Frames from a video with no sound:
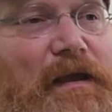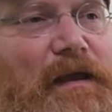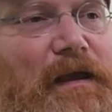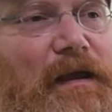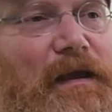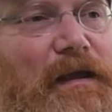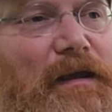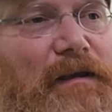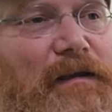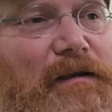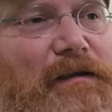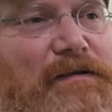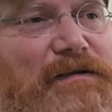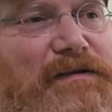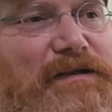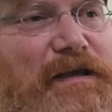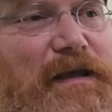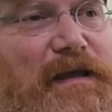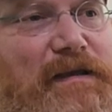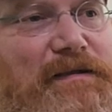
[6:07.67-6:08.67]
and uh,
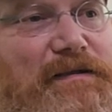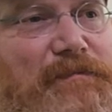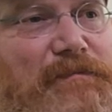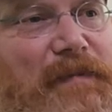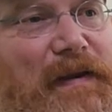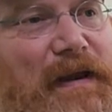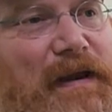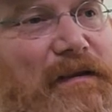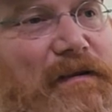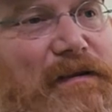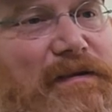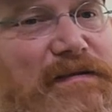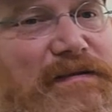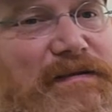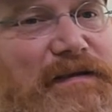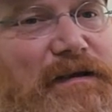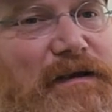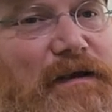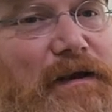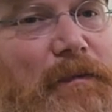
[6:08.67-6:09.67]
she had some pallets
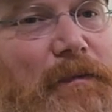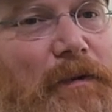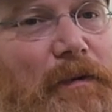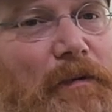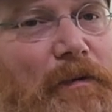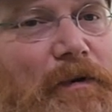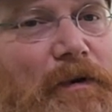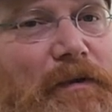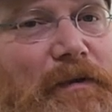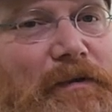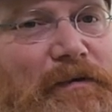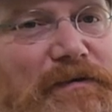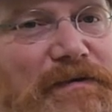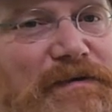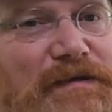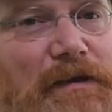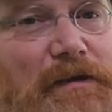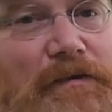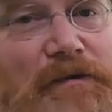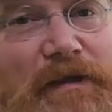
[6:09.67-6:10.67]
set up on one of those
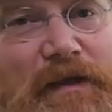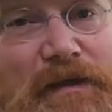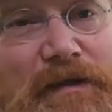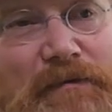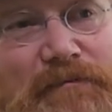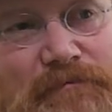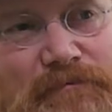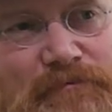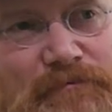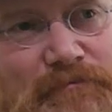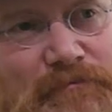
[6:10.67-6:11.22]
tailgate